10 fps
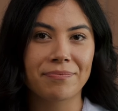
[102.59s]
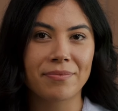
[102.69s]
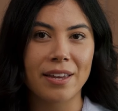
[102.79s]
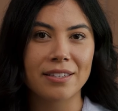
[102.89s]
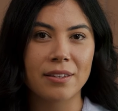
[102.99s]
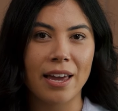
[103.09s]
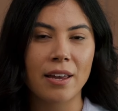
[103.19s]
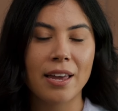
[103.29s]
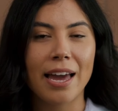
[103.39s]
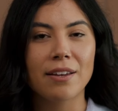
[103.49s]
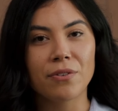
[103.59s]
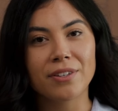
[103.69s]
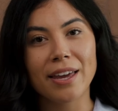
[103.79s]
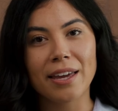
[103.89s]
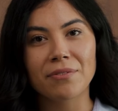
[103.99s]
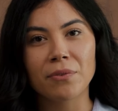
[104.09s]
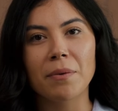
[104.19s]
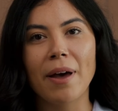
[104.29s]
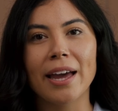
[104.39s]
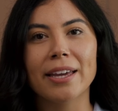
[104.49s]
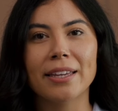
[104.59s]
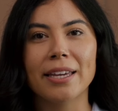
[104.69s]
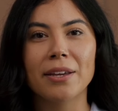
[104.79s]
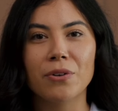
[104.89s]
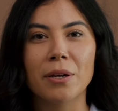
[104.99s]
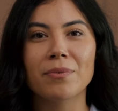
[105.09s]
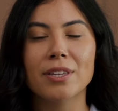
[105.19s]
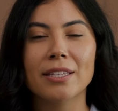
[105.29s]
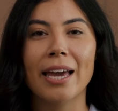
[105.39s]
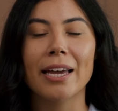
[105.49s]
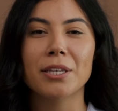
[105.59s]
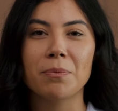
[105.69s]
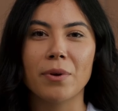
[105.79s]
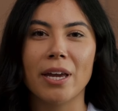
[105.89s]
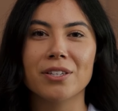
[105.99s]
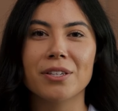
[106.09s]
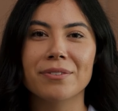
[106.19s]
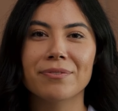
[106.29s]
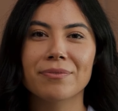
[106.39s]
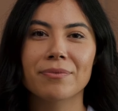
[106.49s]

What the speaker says: This layer handles data formatting, encryption, and compression.